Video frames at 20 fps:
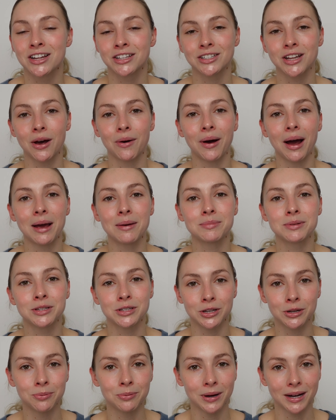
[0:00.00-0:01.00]
so I'm
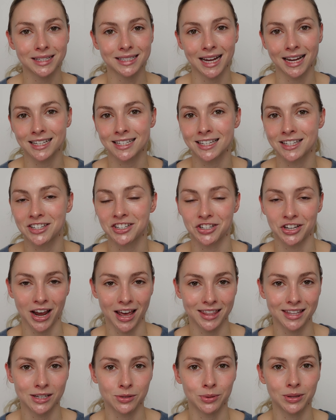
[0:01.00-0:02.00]
super excited to
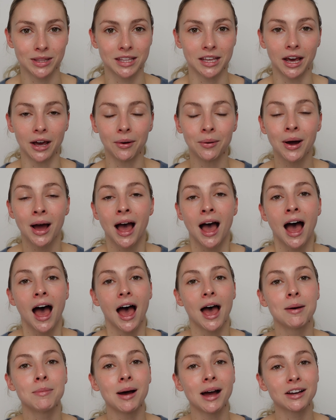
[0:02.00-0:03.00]
share this with you.
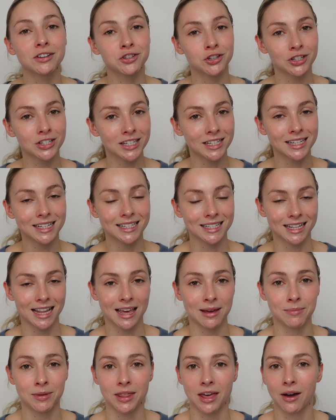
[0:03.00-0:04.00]
Um, just a
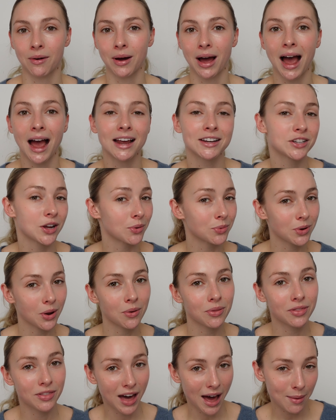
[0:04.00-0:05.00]
disclaimer though, I don't know
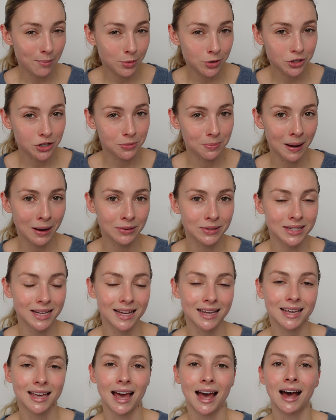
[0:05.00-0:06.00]
that much about
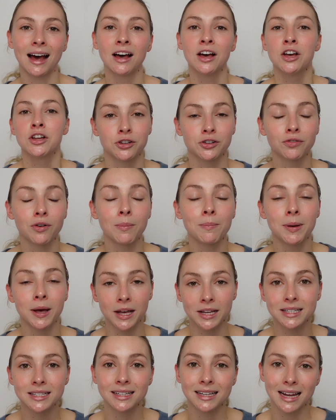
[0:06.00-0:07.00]
skincare, just from
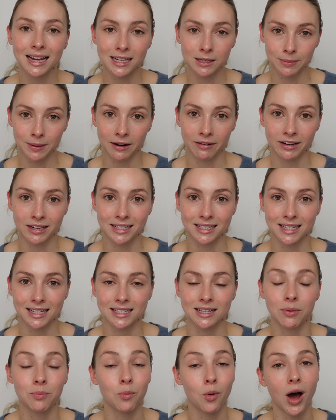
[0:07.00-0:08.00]
personal
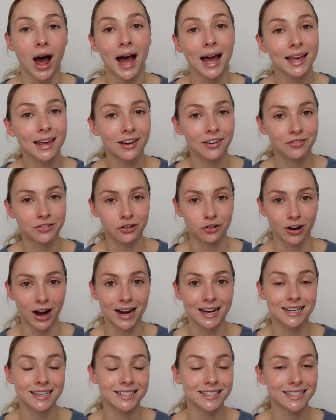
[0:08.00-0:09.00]
experiences and what I have
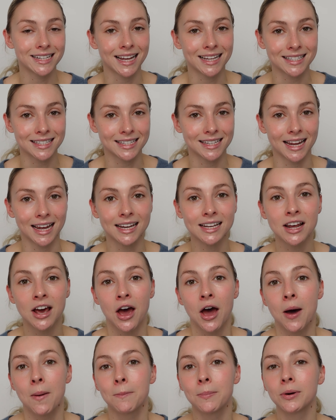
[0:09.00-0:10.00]
tried and tested,
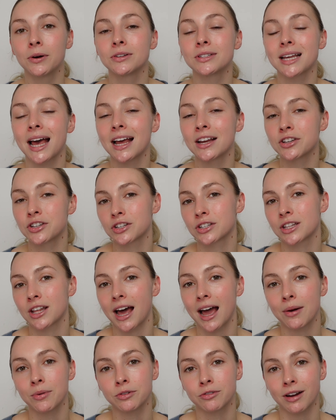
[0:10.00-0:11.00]
but I just just
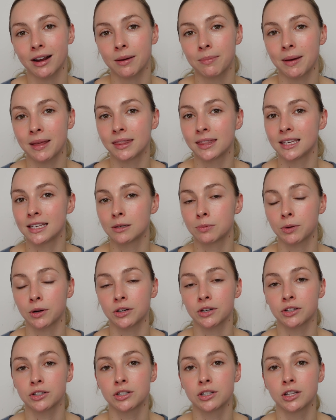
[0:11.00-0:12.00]
thought I would recommend these
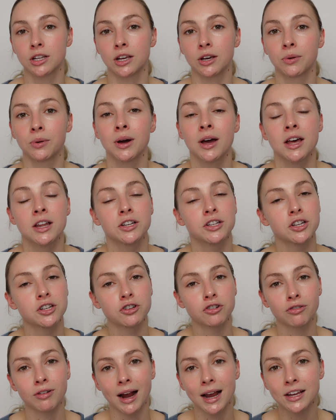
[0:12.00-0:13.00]
products to you to
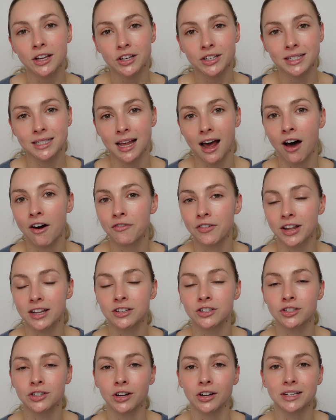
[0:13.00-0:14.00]
try yourself
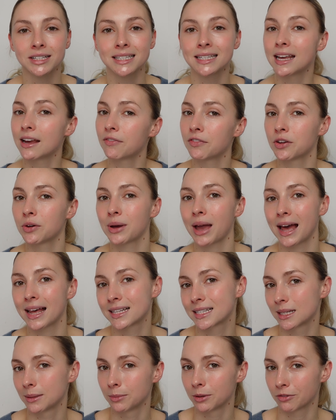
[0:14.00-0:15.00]
and sort of see if you get a
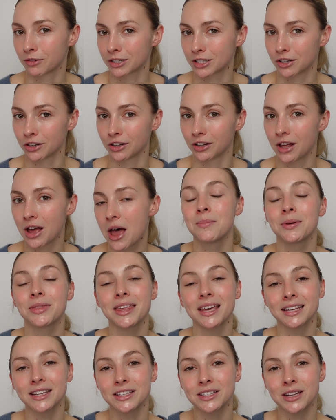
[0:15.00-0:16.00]
similar result. But
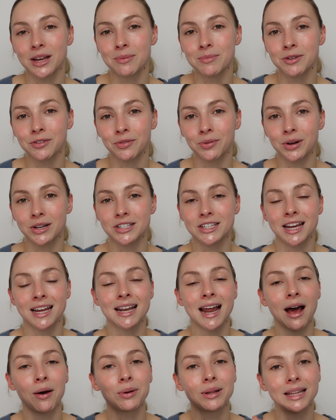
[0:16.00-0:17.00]
thank you so much for watching.
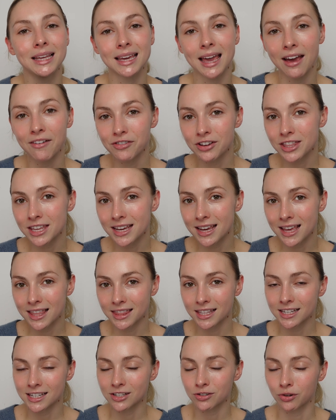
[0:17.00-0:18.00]
I will link everything
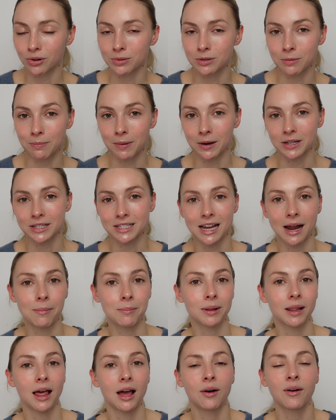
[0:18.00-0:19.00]
in the description box down
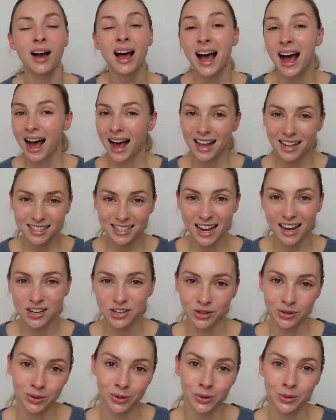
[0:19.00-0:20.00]
below, as I
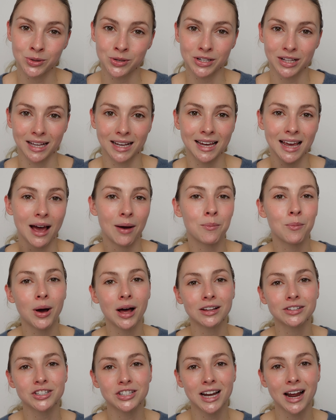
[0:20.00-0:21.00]
do usually. And
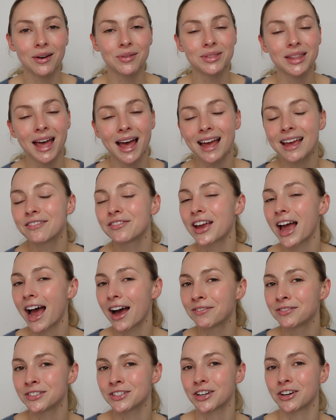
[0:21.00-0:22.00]
whilst down there, if you
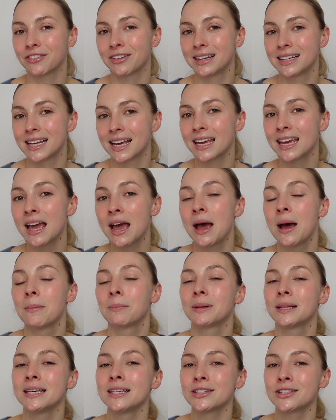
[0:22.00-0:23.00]
haven't already,
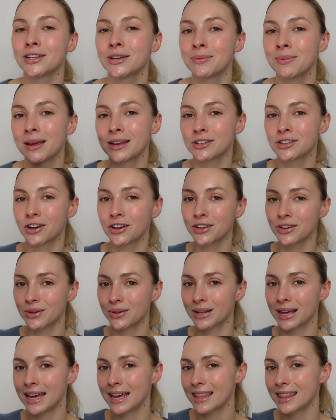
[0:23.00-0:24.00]
please do make sure
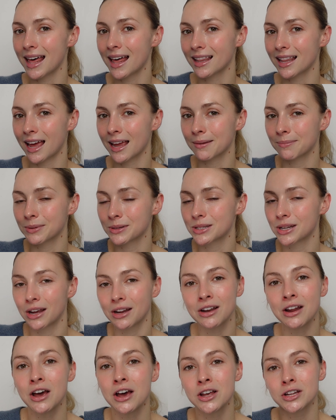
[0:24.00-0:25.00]
you hit that like
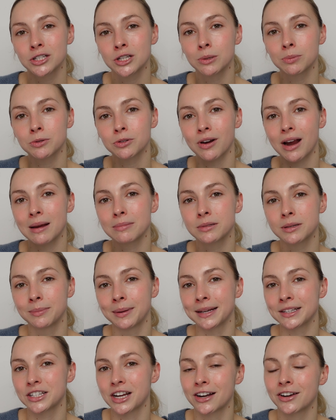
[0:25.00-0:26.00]
button, subscribe to
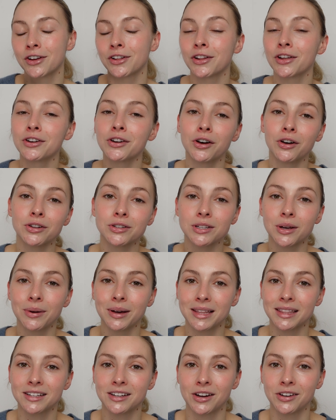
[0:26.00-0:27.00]
my channel, and also
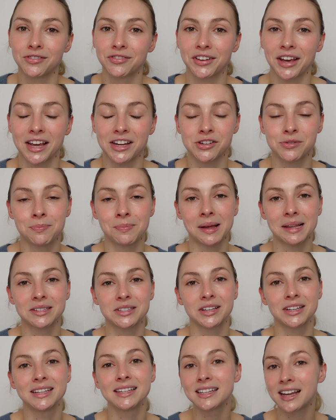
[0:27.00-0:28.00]
hit the notification bell
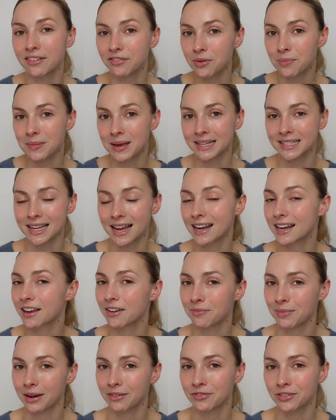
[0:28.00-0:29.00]
so you never miss any
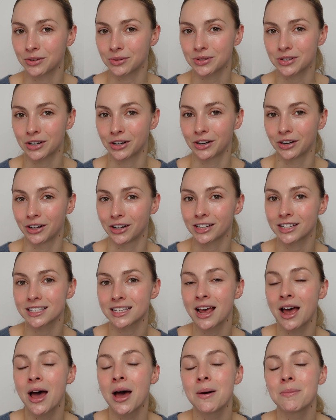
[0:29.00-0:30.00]
of my future
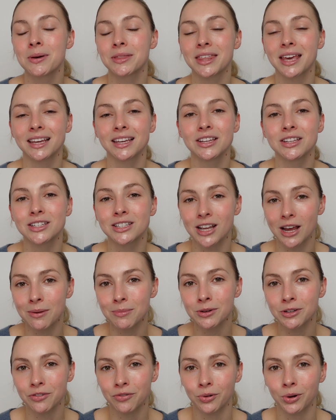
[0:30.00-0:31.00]
hauls. But thank you so
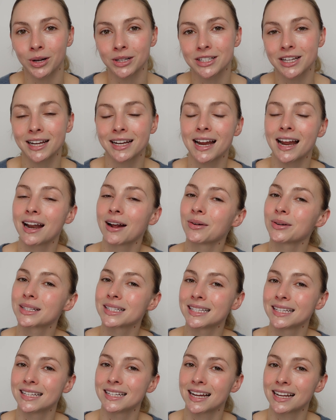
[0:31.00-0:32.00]
much for watching, and I will
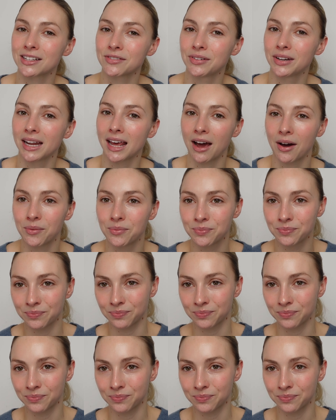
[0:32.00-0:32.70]
see you next video.